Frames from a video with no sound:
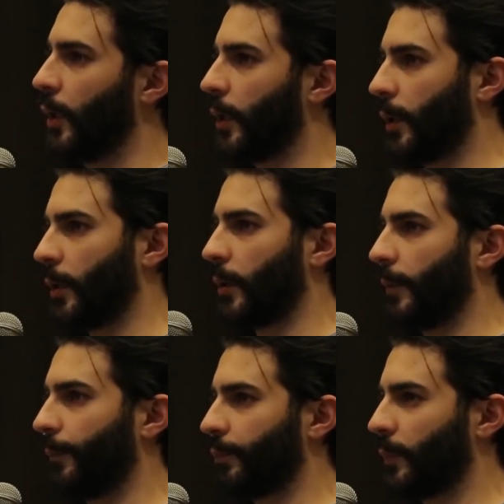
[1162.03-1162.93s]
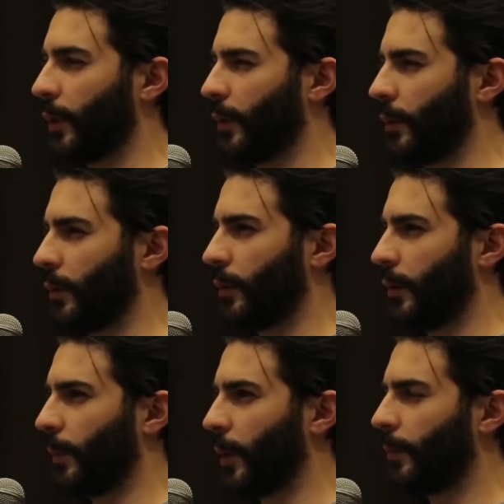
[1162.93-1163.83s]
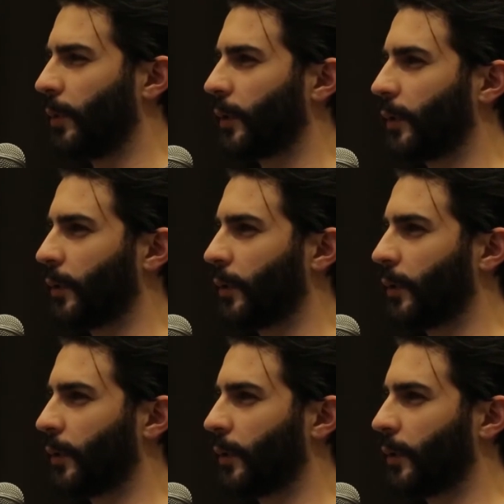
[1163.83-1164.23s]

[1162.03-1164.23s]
The public